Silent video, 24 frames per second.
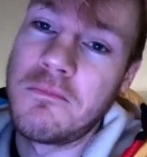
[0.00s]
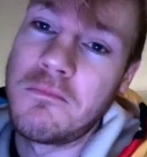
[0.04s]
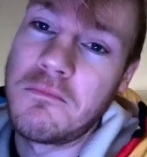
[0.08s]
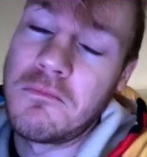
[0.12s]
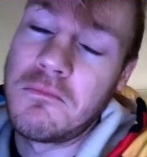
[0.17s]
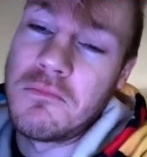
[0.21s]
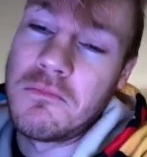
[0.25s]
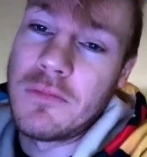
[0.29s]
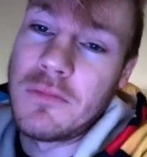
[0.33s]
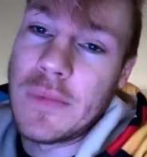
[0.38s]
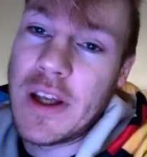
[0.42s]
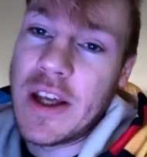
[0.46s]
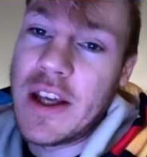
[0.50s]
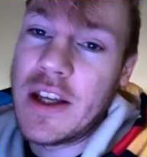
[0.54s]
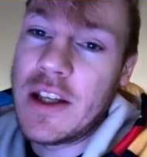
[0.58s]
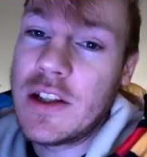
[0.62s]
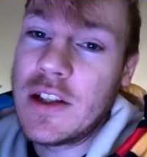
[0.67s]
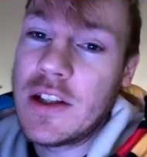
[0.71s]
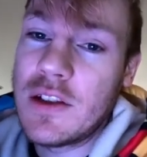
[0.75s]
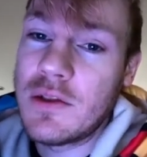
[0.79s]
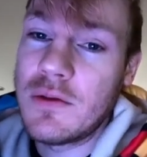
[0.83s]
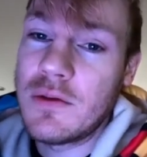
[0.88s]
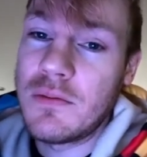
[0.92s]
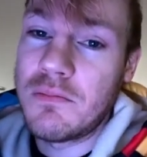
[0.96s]
is
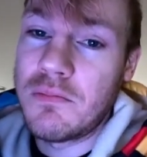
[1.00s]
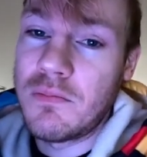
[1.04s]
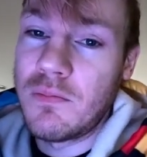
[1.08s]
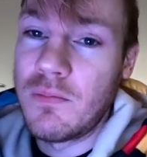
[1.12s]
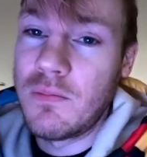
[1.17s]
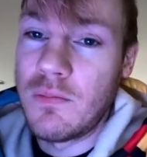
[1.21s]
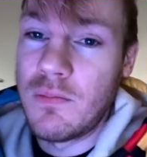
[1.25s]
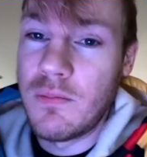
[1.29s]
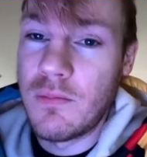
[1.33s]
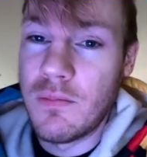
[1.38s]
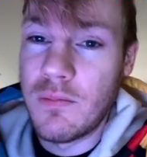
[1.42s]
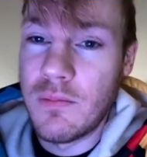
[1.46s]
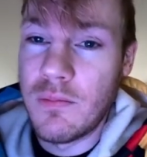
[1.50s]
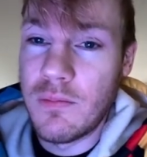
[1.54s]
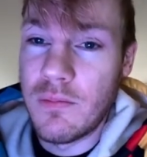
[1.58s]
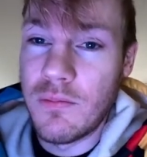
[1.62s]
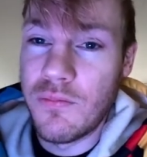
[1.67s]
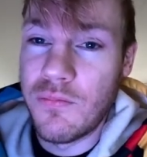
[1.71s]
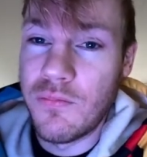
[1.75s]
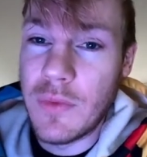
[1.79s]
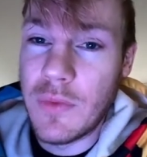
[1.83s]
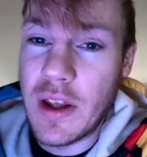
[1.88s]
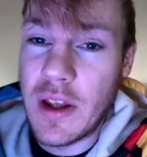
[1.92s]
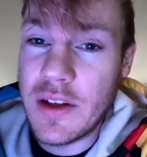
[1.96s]

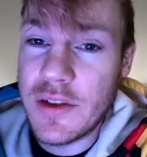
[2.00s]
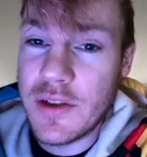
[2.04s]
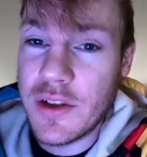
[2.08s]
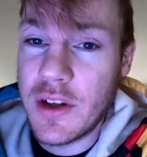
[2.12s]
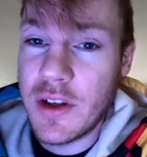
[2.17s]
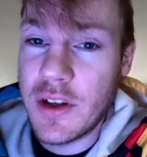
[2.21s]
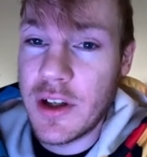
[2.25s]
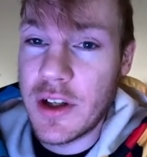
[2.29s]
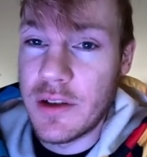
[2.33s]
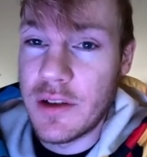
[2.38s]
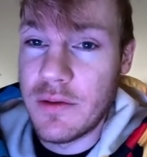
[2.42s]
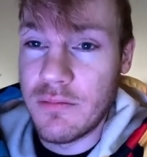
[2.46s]
good.